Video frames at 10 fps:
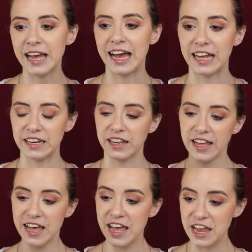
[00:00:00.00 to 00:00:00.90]
And
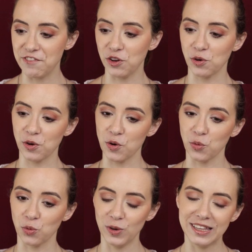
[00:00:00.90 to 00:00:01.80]
if you're
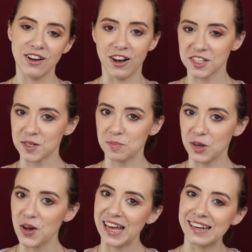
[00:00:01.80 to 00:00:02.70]
really awesome,
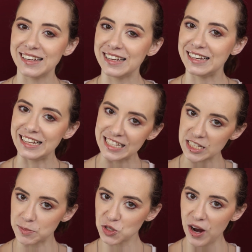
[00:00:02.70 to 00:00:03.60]
go ahead and hit the
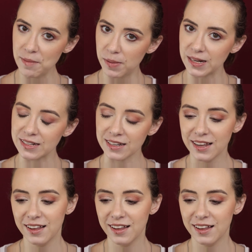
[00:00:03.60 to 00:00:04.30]
subscribe button